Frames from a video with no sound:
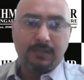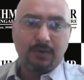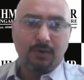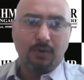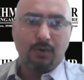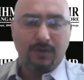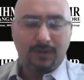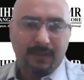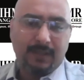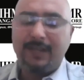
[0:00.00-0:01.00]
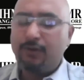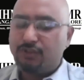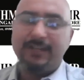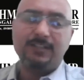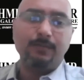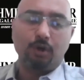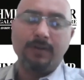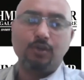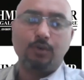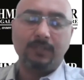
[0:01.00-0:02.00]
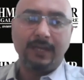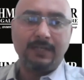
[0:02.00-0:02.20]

So can you share some thoughts over